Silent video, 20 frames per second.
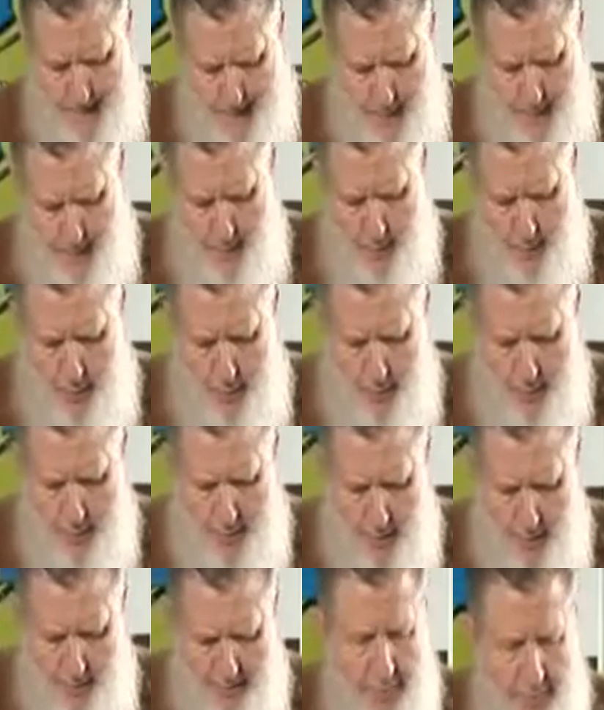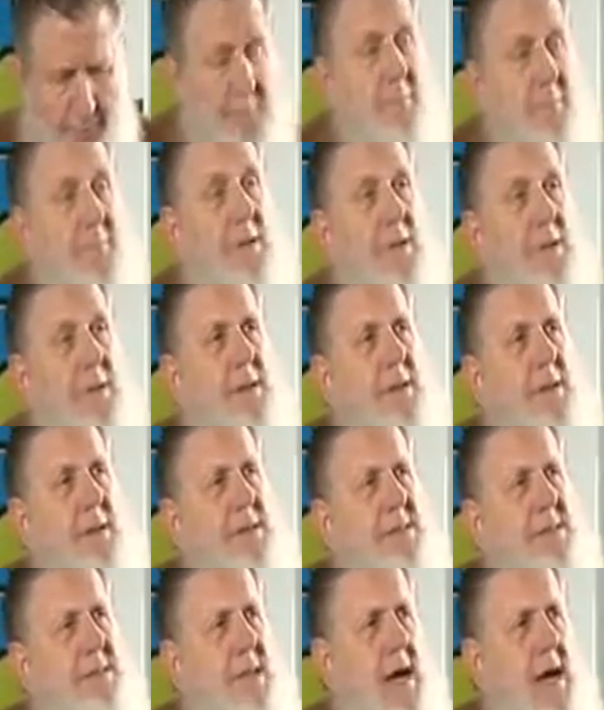Well, what we know from
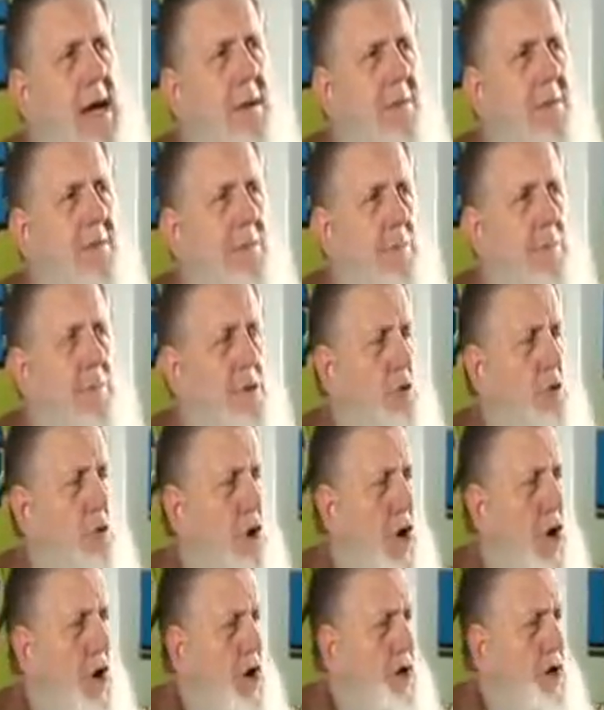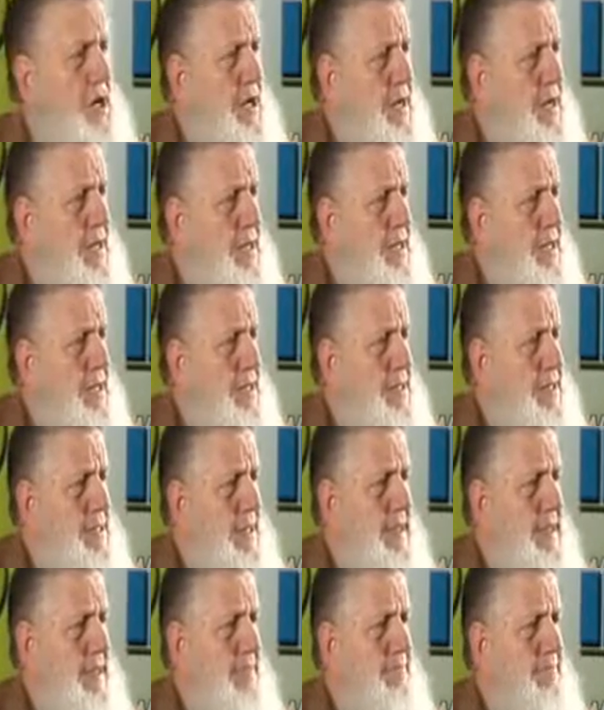Islam and from the Quran,
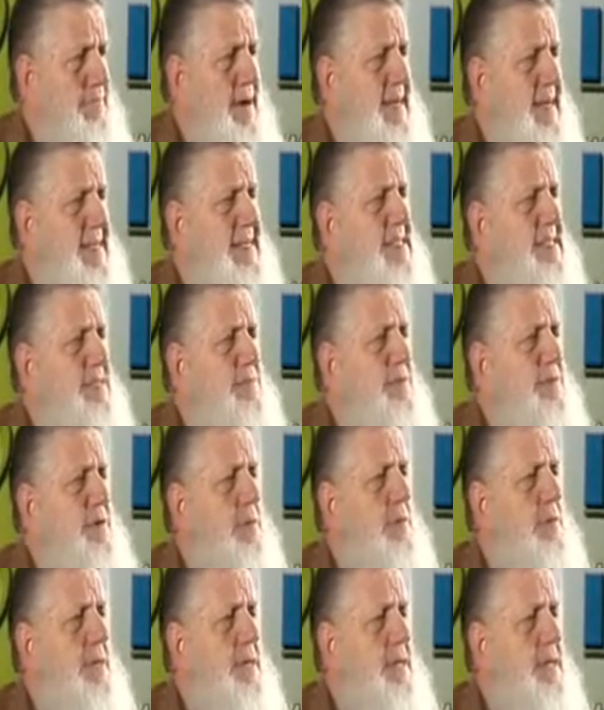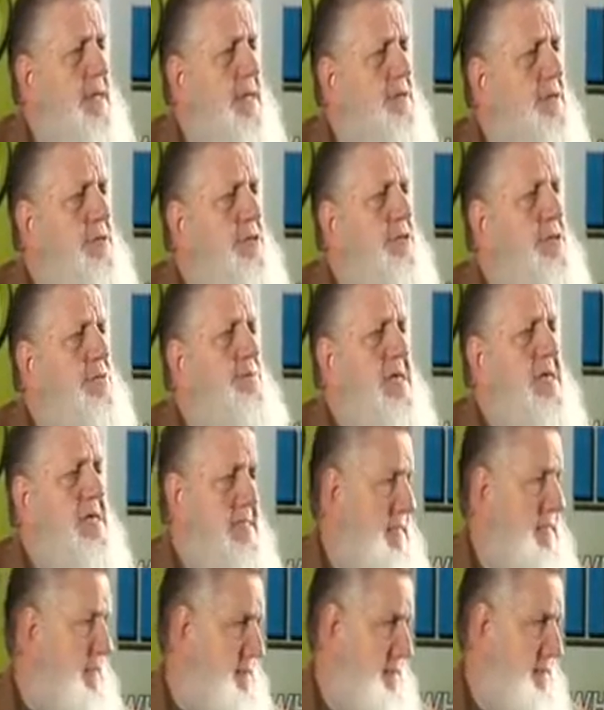that in fact he's from another
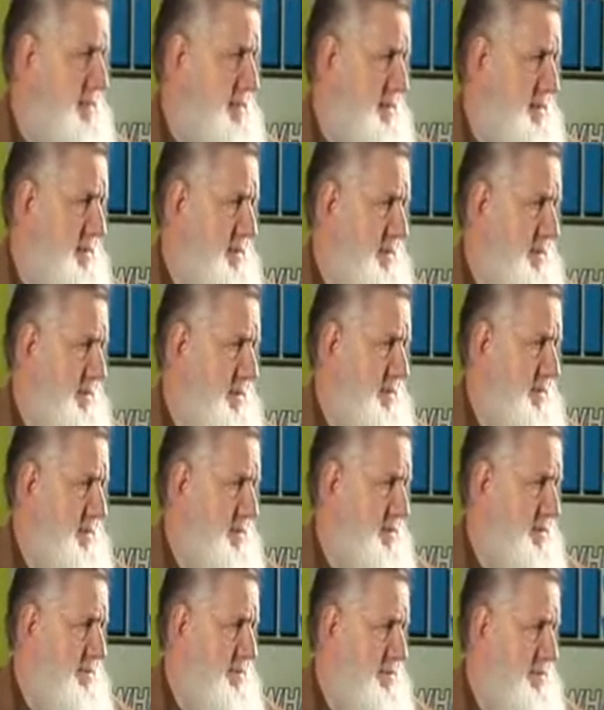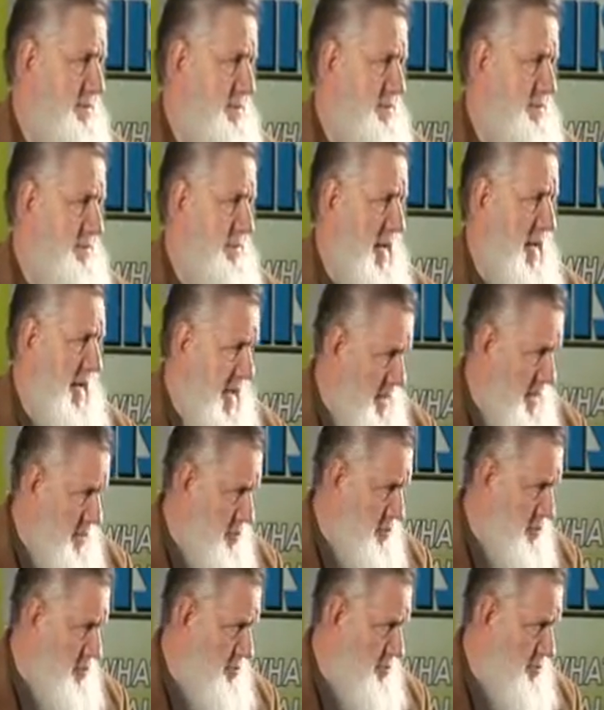species. The
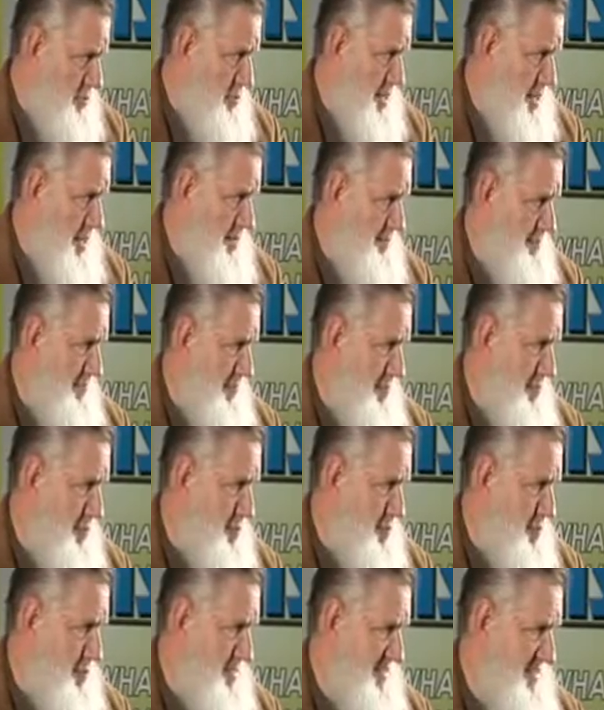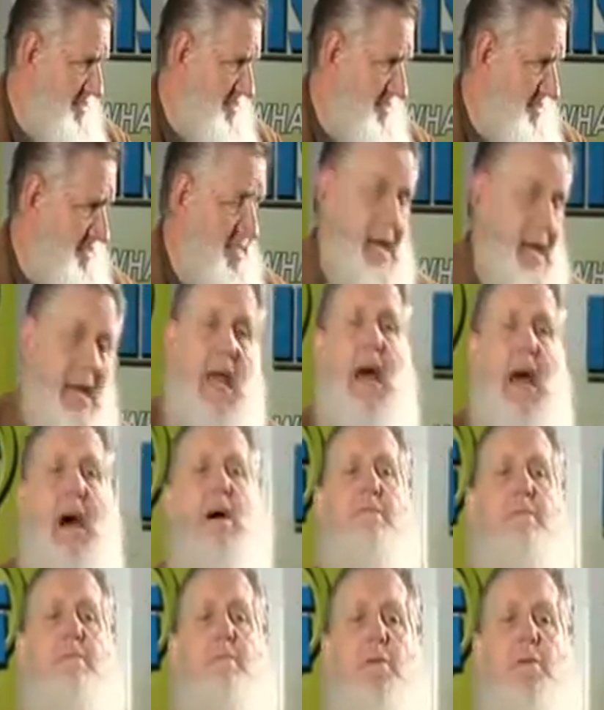angels are created first. They
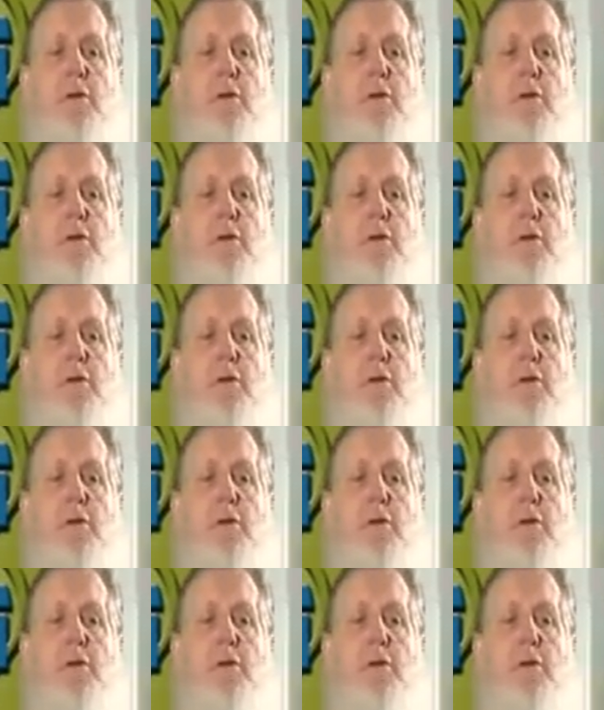have